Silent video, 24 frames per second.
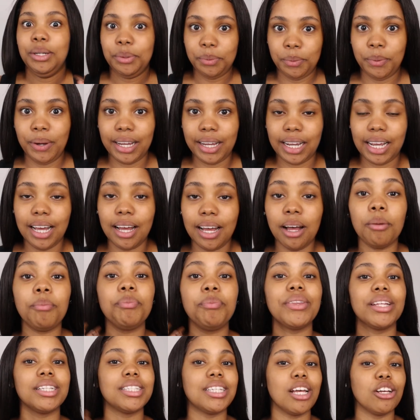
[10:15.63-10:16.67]
wake
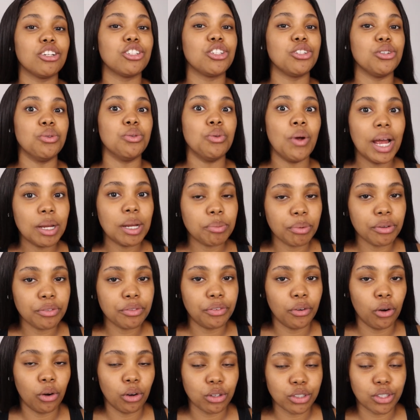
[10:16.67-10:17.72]
up. It tells you right
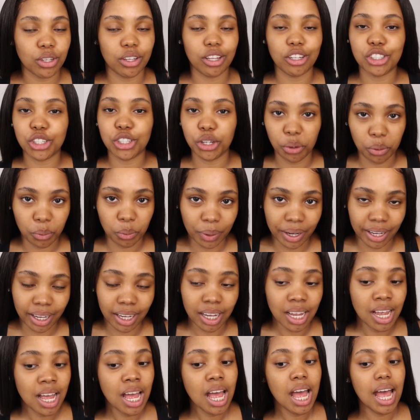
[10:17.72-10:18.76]
before so that you're
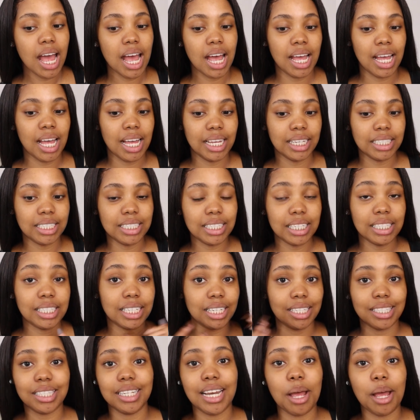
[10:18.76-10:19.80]
aware and it
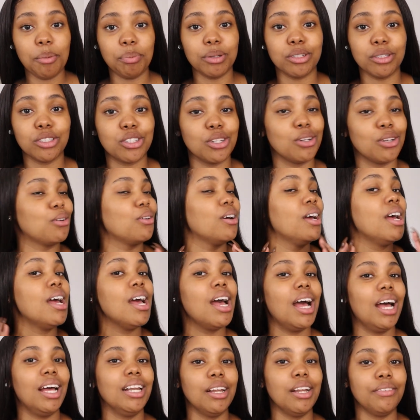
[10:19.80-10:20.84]
doesn't happen. So
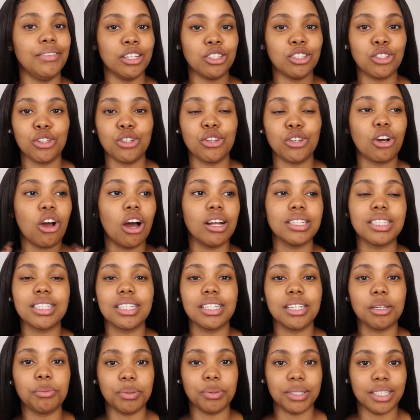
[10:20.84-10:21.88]
I love that. So you're
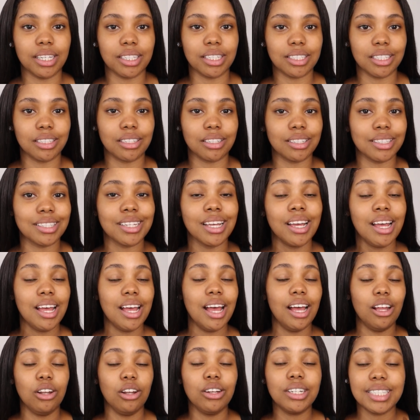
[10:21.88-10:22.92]
constantly protected because
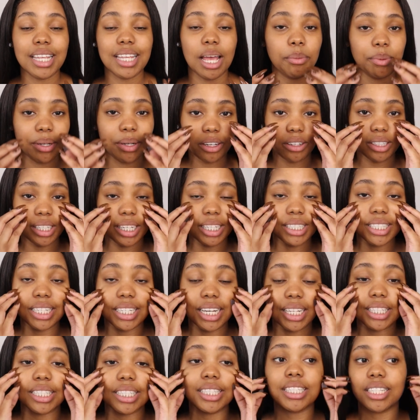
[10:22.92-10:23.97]
a lot is happening on the
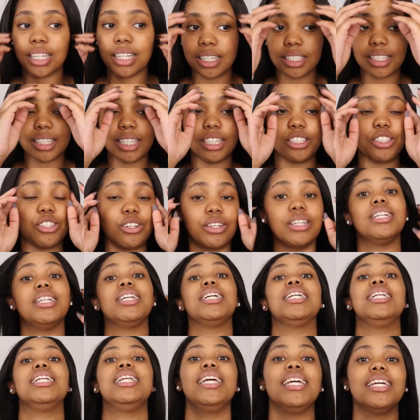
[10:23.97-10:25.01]
internet these days. Things are
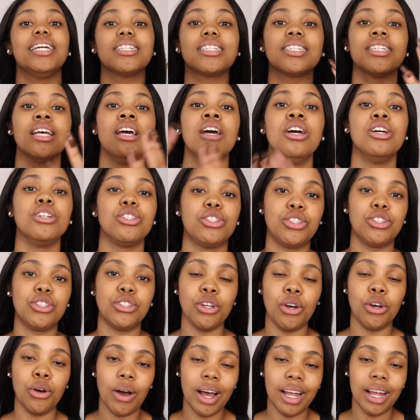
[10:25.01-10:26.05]
getting leaked.
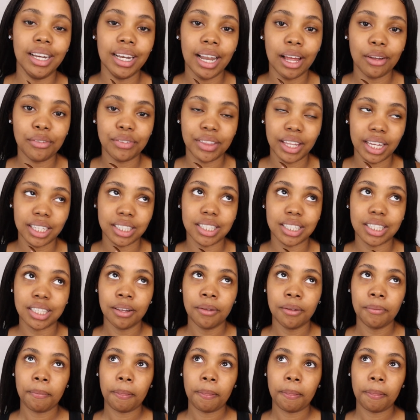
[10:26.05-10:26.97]
So I love that